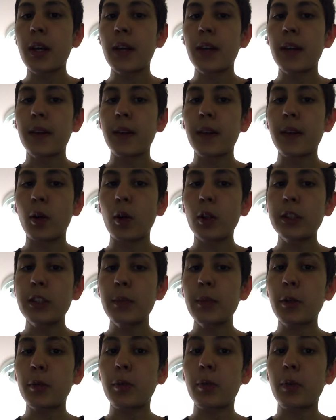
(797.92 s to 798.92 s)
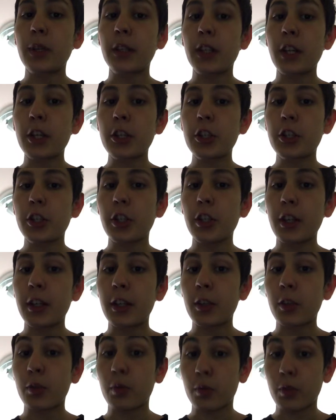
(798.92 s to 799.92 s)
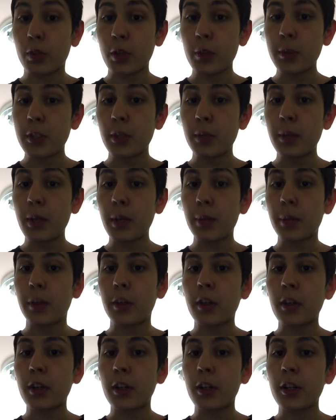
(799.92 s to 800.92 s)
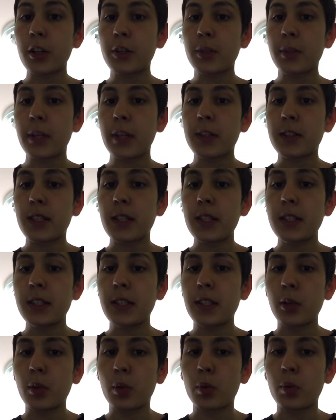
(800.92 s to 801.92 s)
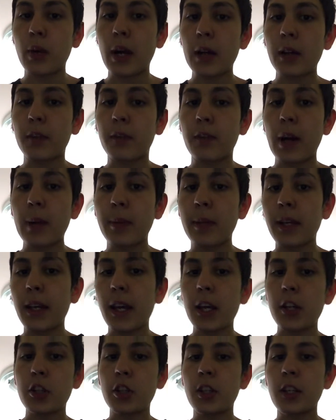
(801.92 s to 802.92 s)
The ultimate reduction in chromosome number occurs because this single round of replication